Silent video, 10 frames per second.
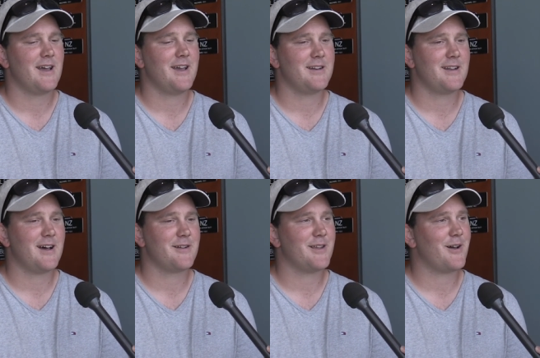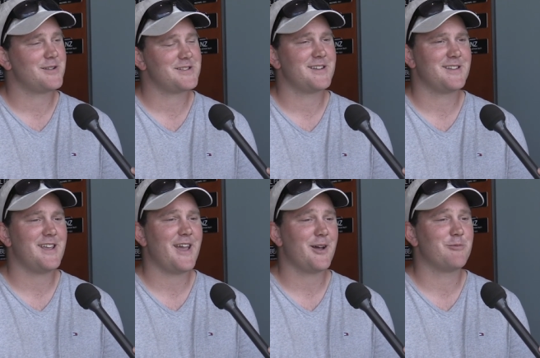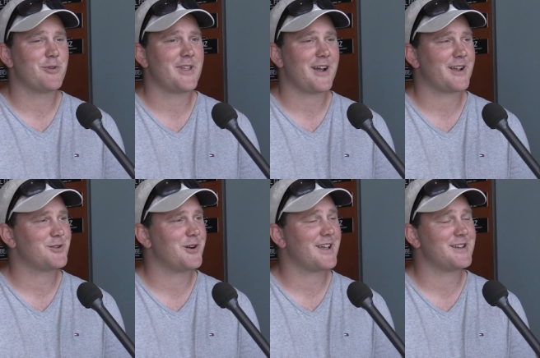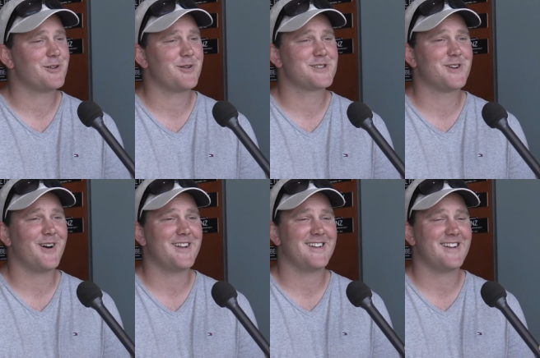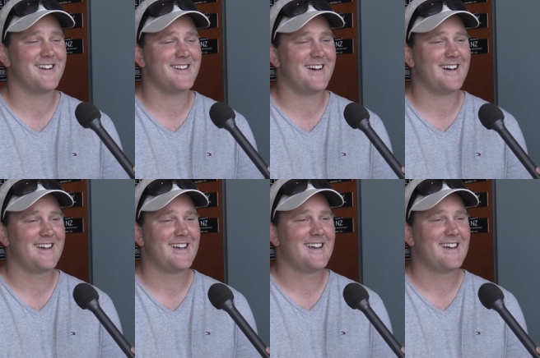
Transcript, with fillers: and uh, yeah, I said, "Yeah," without trying to get too excited, and uh,